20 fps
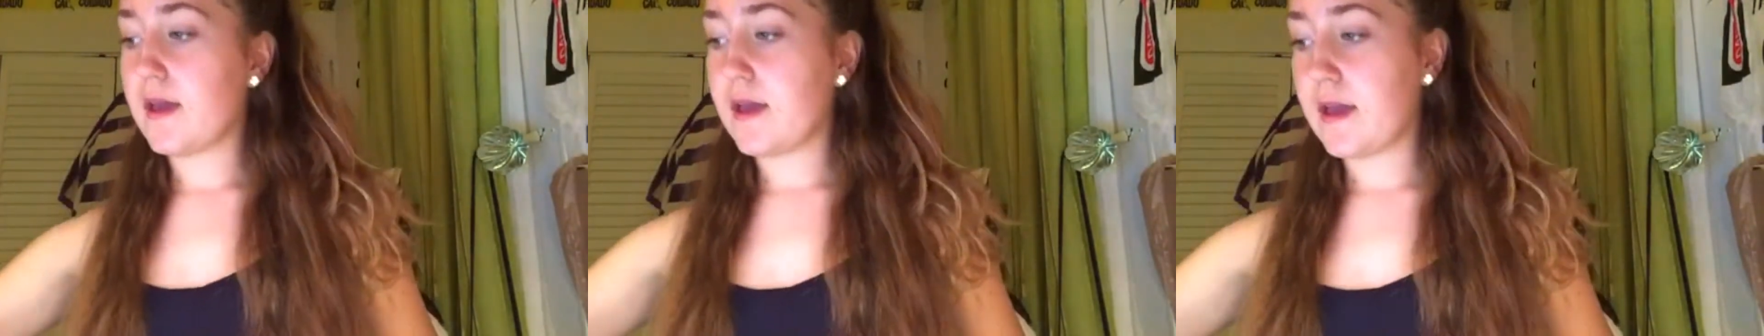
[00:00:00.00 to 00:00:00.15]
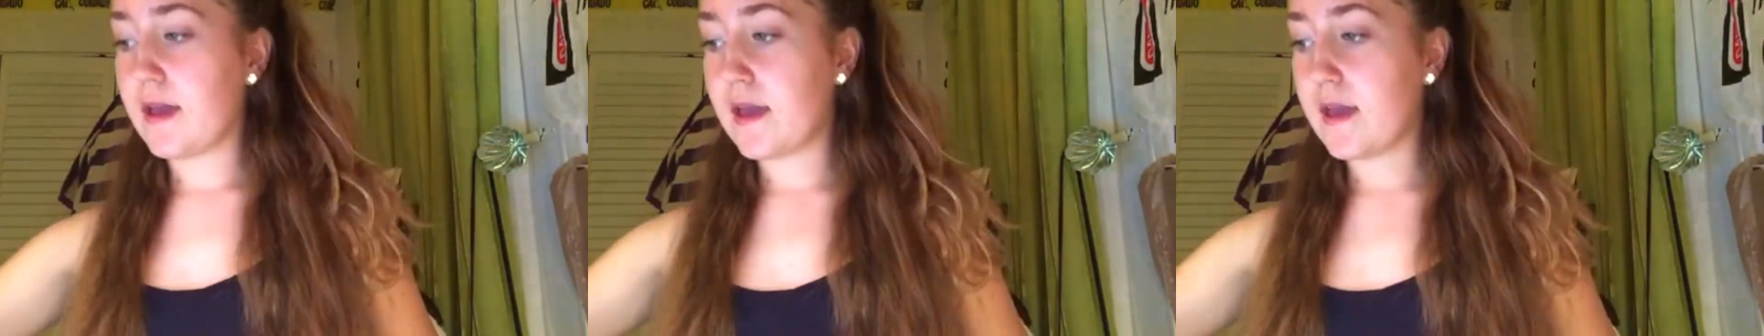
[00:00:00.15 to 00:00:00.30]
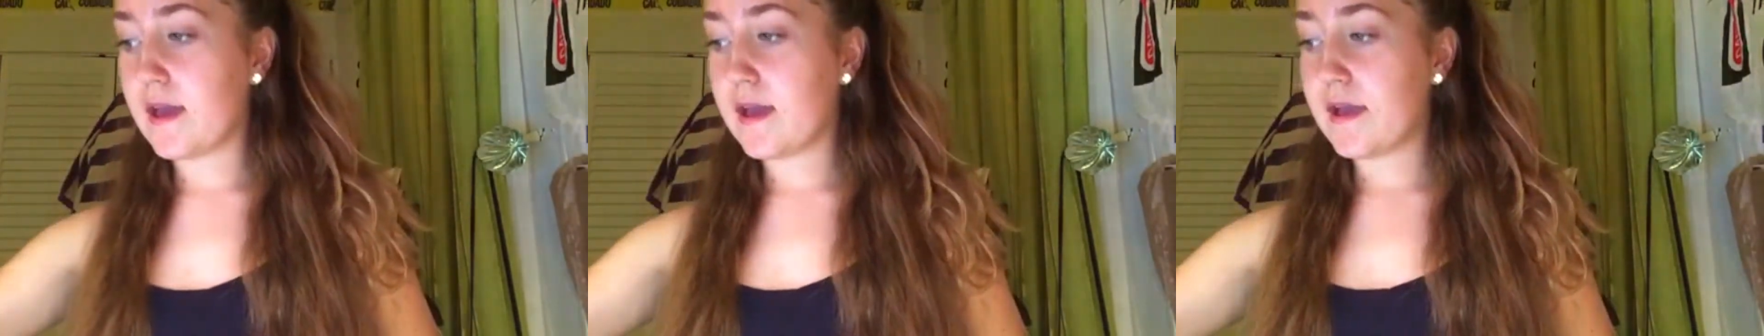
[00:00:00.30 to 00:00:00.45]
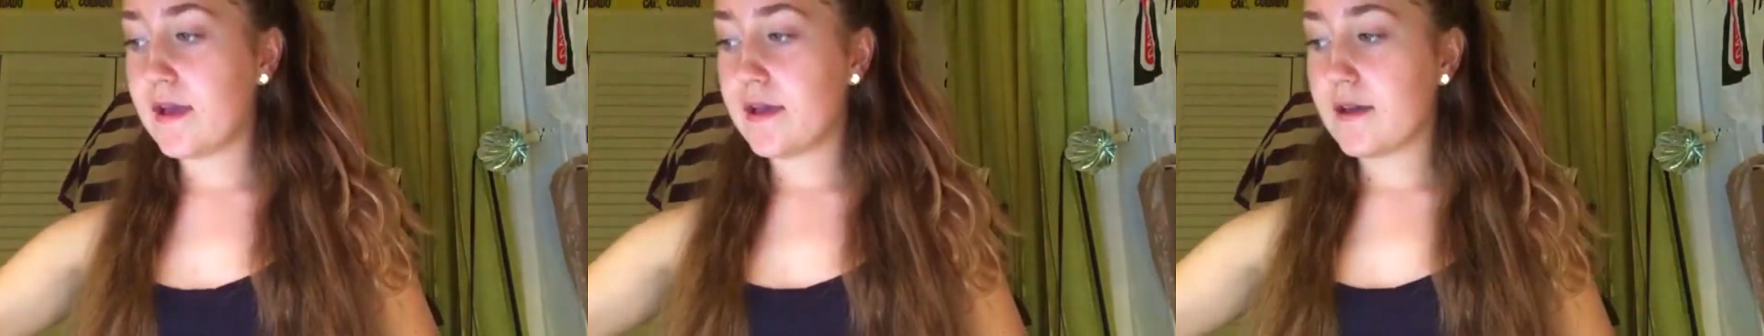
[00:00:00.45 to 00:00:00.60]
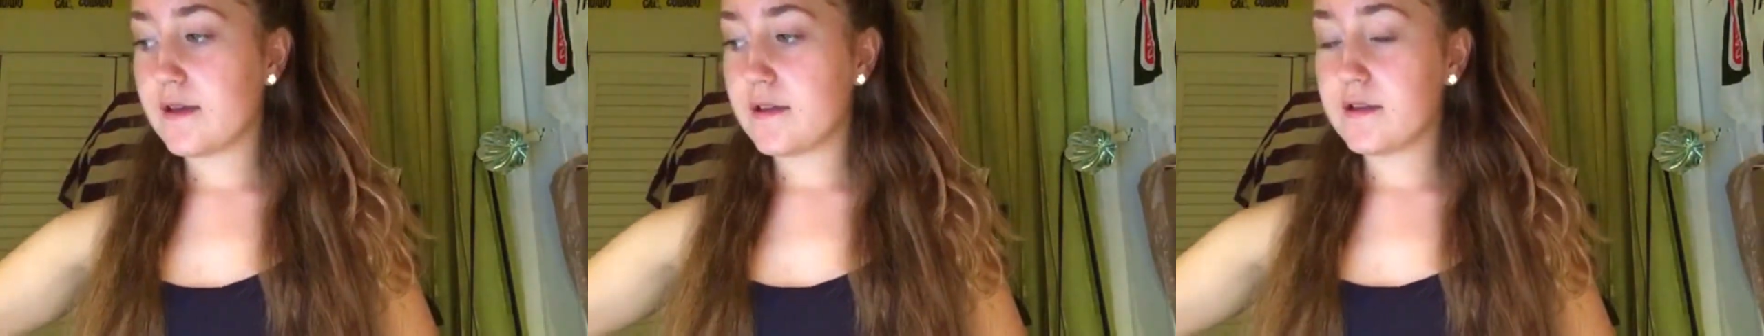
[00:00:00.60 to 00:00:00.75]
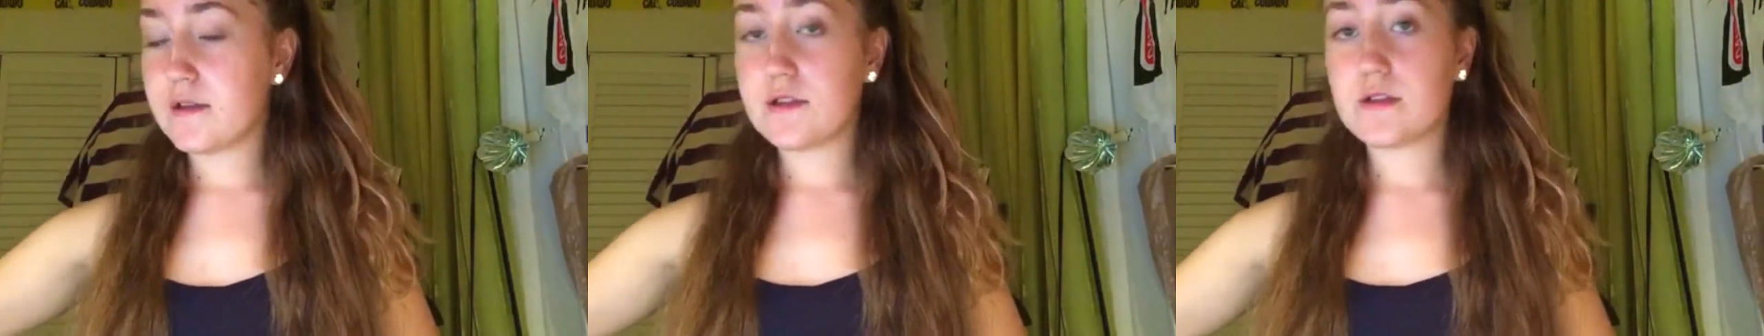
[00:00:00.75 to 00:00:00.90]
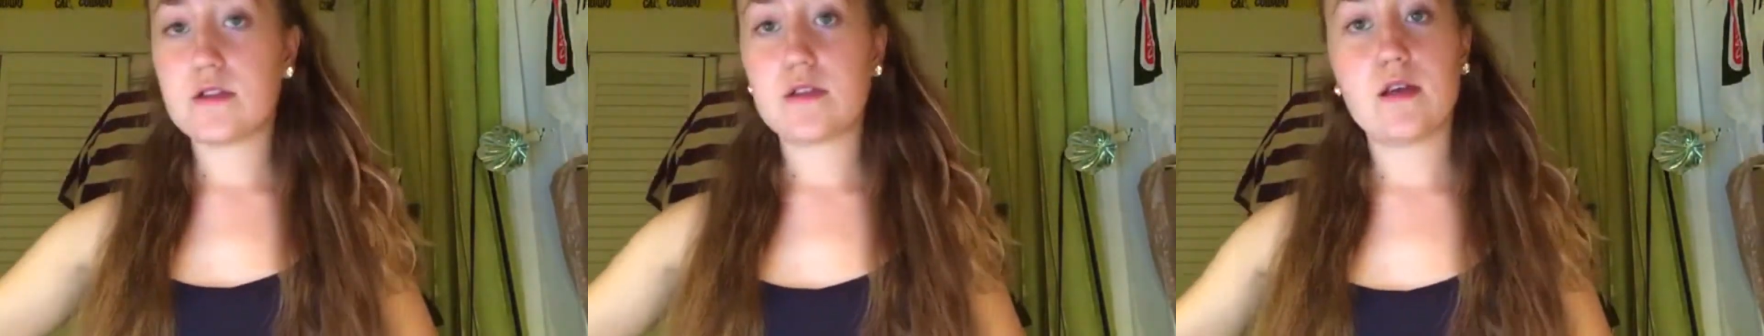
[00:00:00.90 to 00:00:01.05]

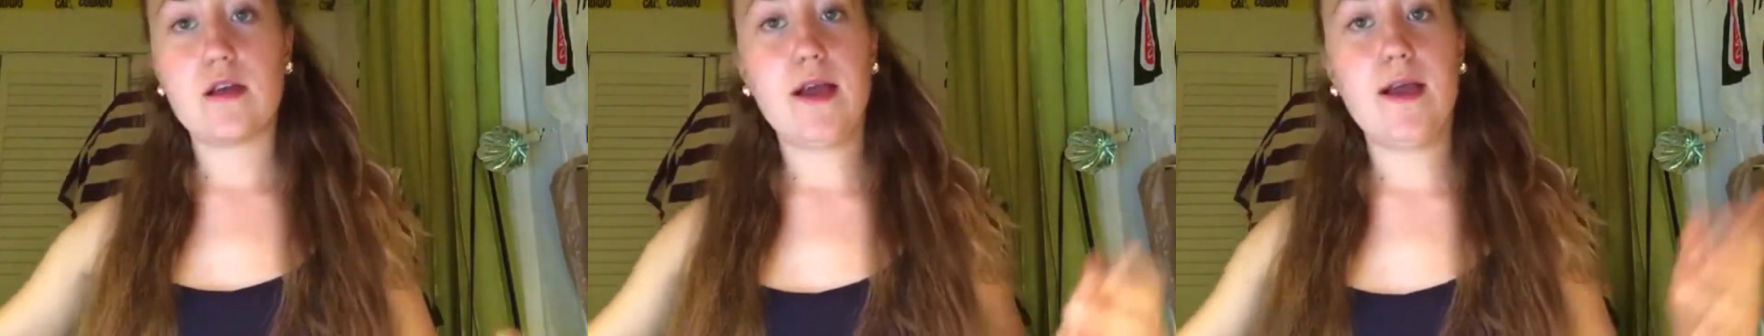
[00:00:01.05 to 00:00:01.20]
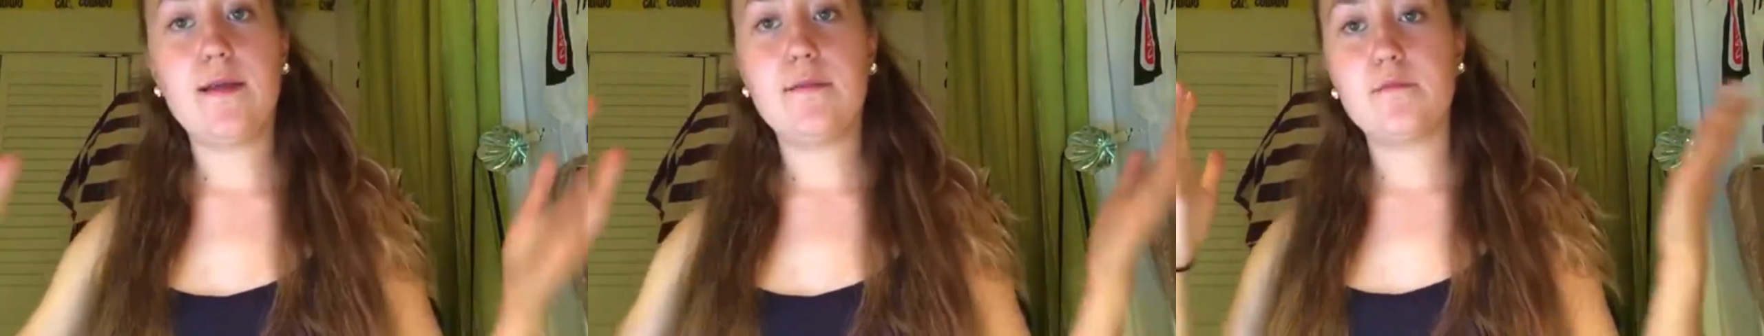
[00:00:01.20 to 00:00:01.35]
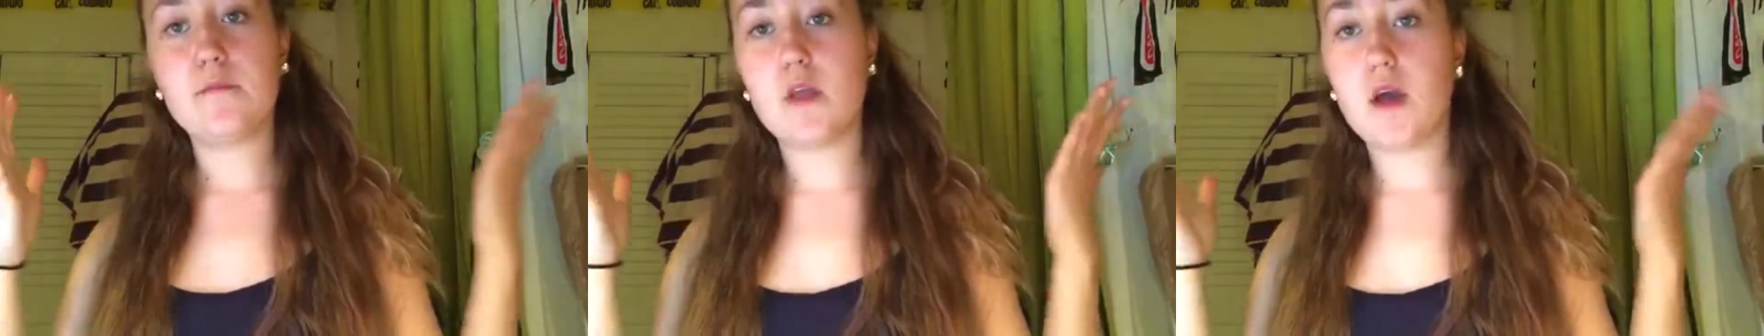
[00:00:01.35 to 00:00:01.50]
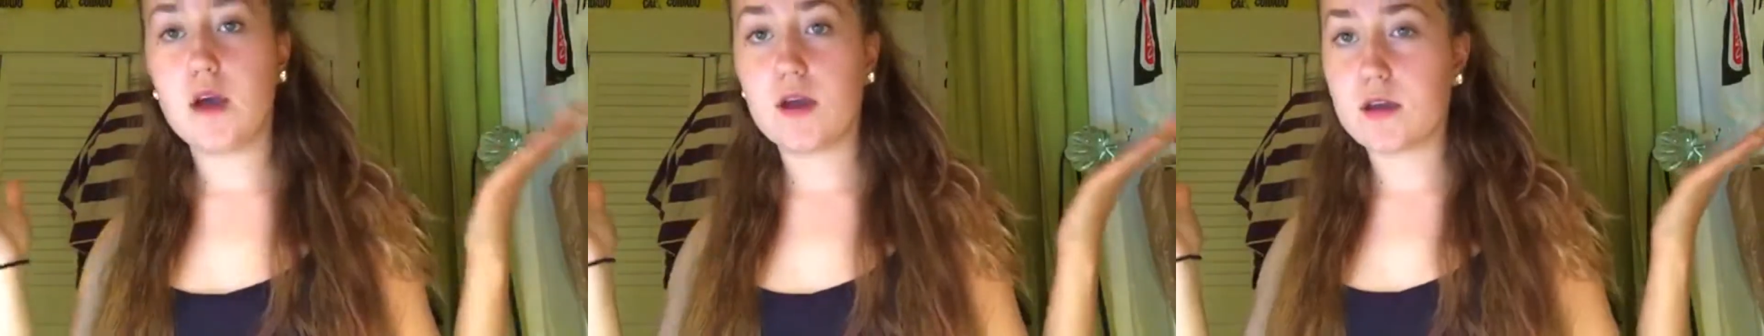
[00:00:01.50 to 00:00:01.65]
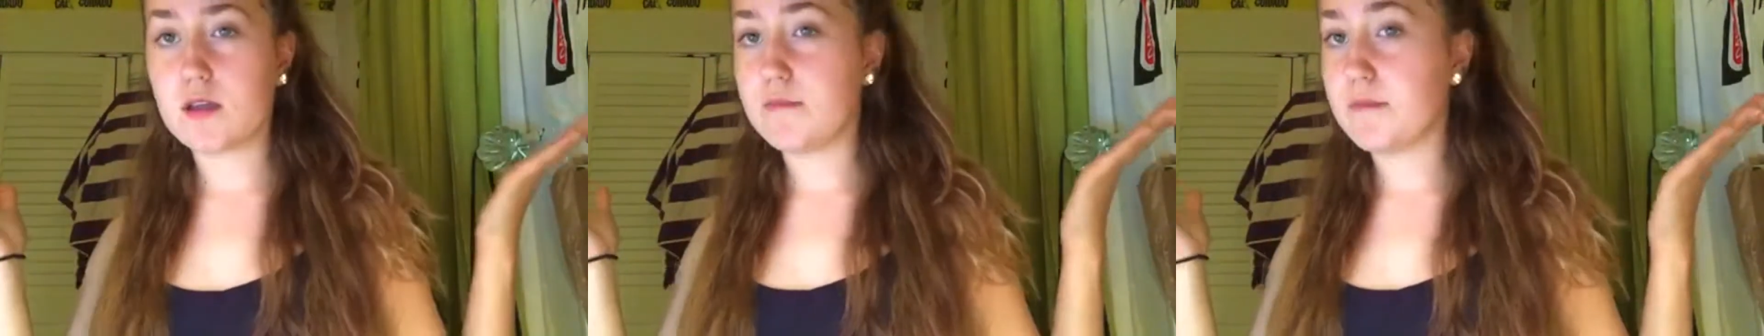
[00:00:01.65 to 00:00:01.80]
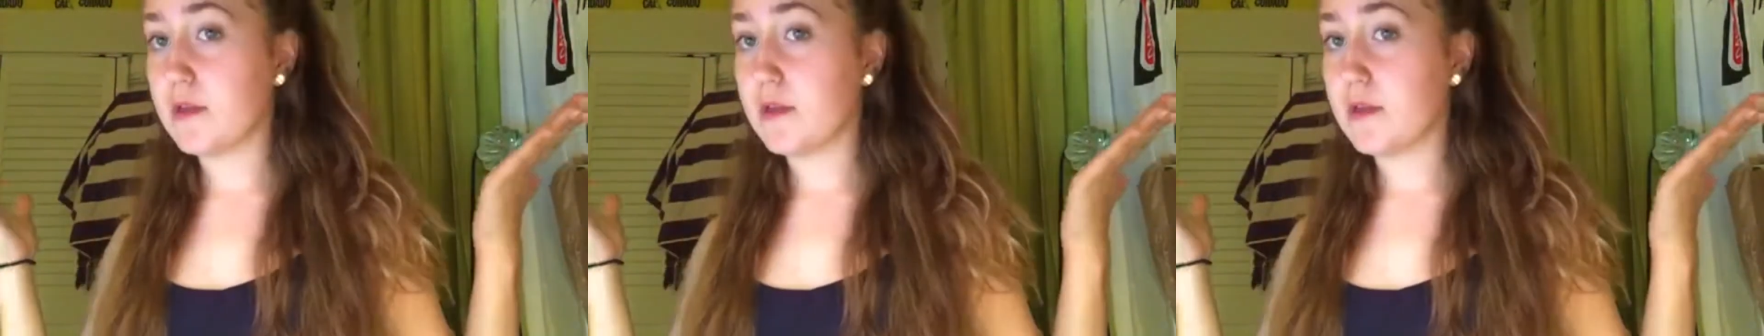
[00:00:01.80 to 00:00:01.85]
and I'm not going